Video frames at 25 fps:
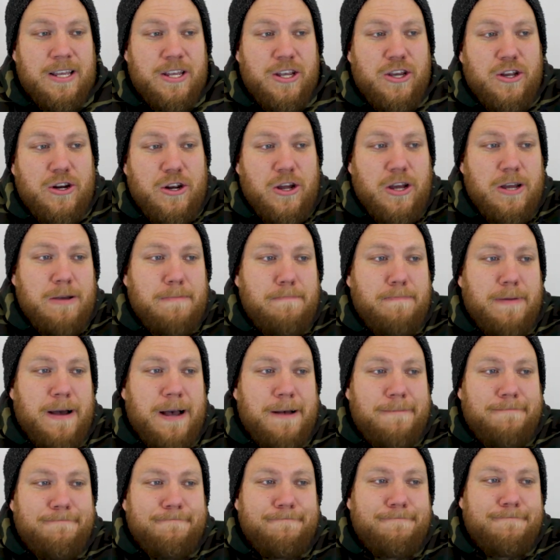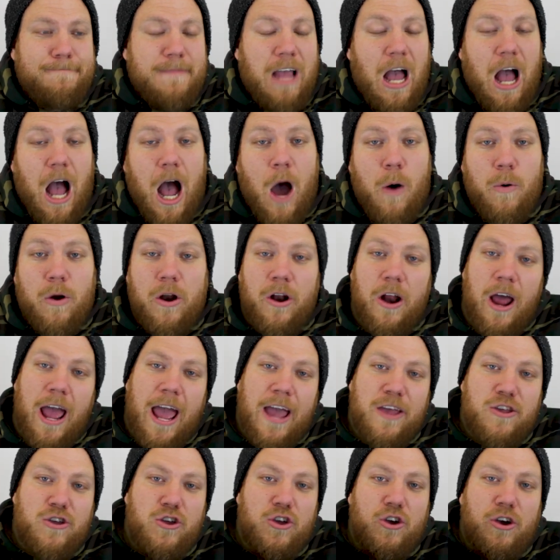you know? But I want to know
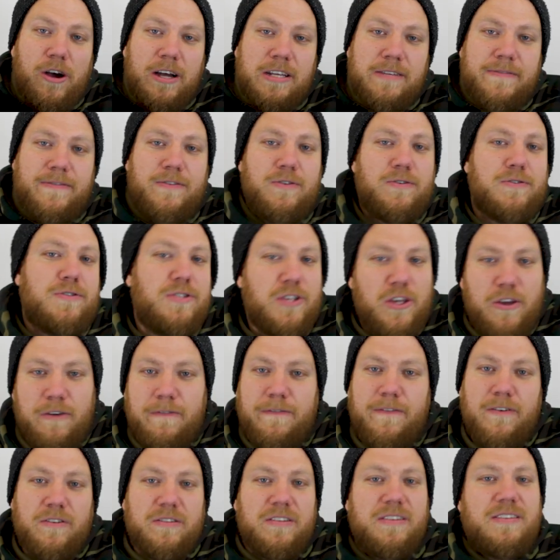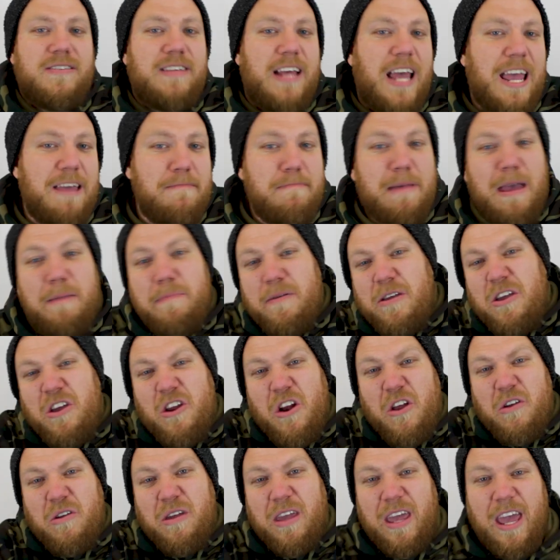how you guys feel. Do you feel the same? Maybe
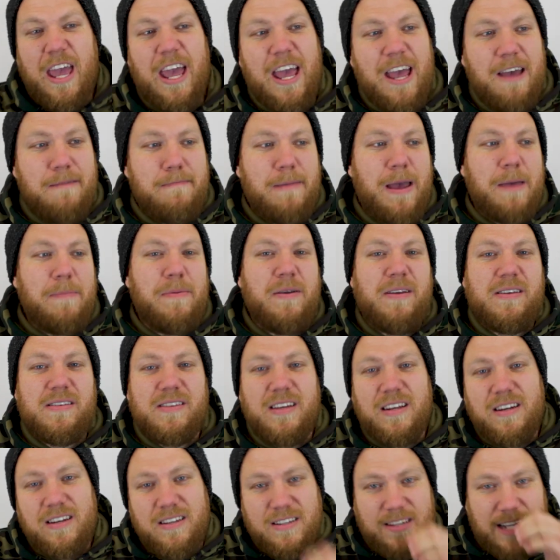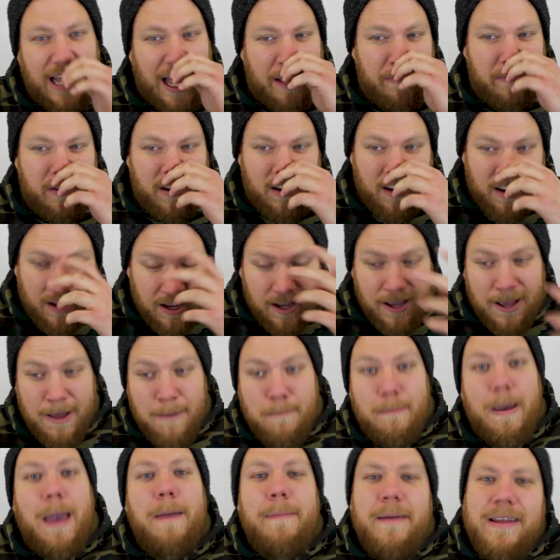you don't care. Maybe you've seen this coming.
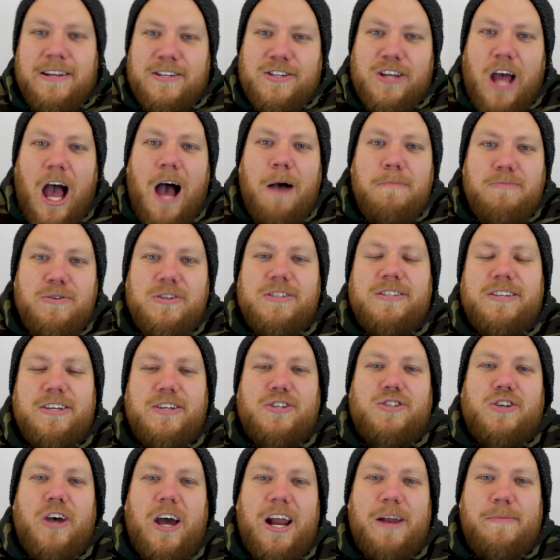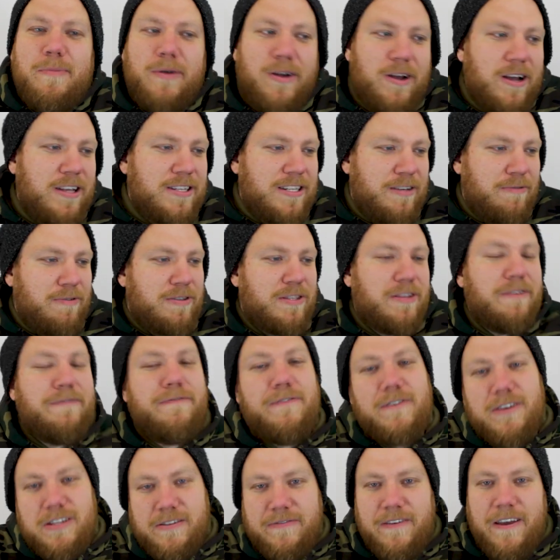Maybe it's I'm just excited because it was the
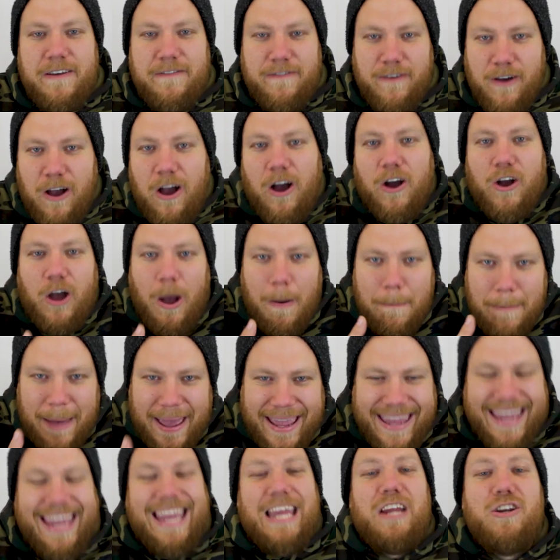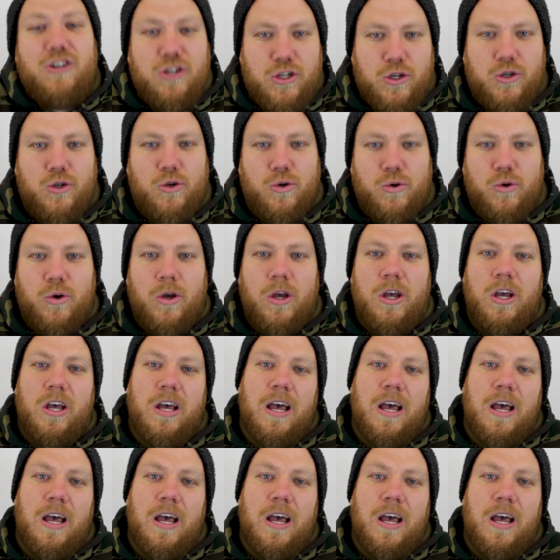first FIFA I got back into